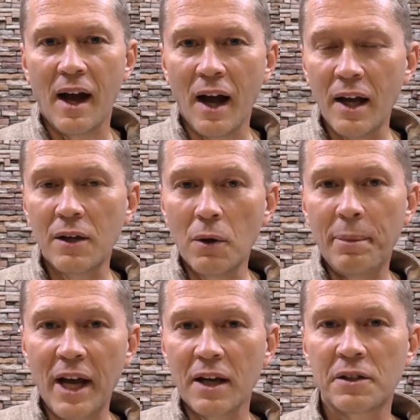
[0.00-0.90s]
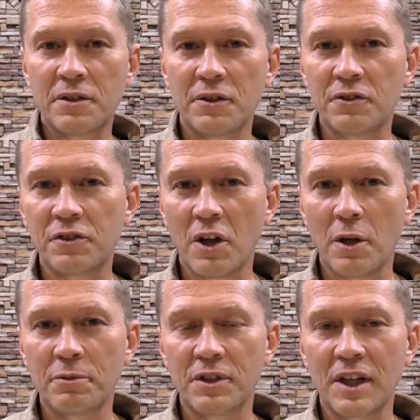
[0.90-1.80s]
I go back to the
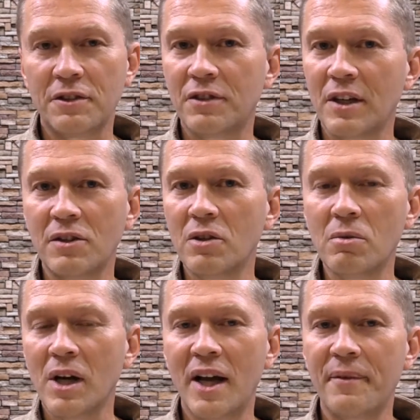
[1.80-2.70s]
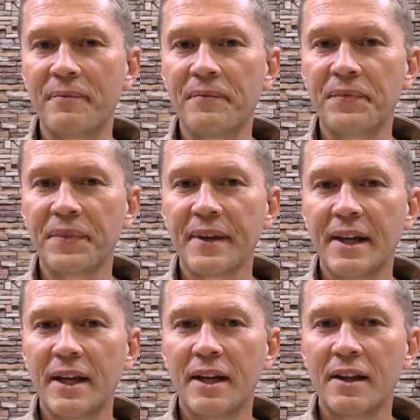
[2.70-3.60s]
Psalms and I say, you know what?
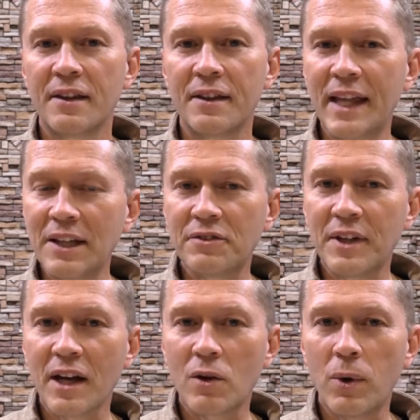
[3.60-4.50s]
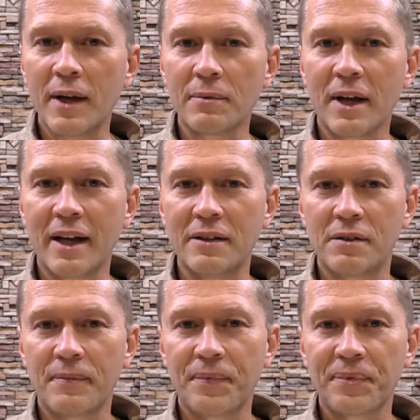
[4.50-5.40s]
That's not quite right.
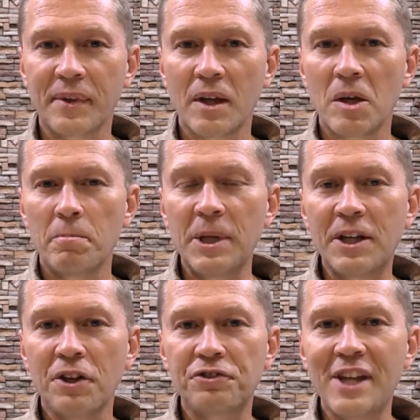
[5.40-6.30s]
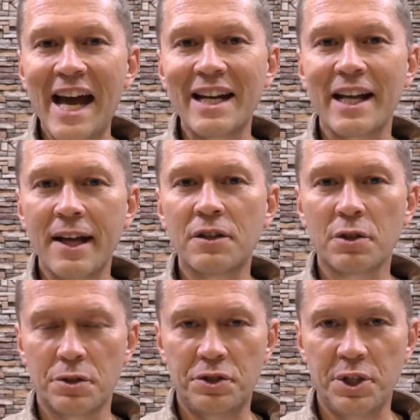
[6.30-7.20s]
Because that
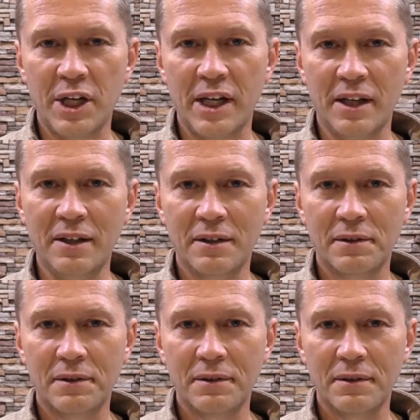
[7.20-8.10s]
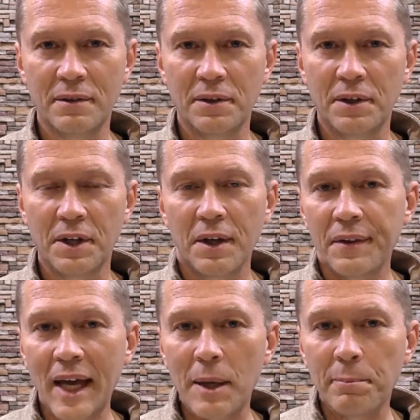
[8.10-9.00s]
energy,
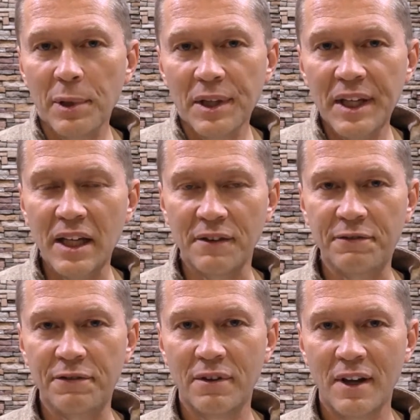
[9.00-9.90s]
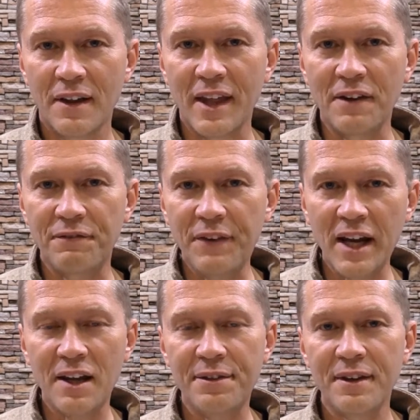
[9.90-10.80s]
that belief, that
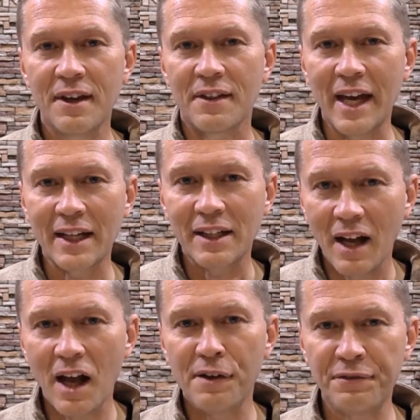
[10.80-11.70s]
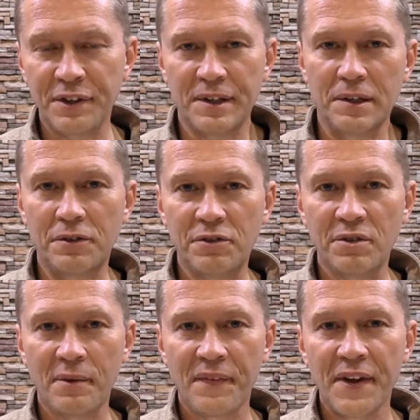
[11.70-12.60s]
faith, that confidence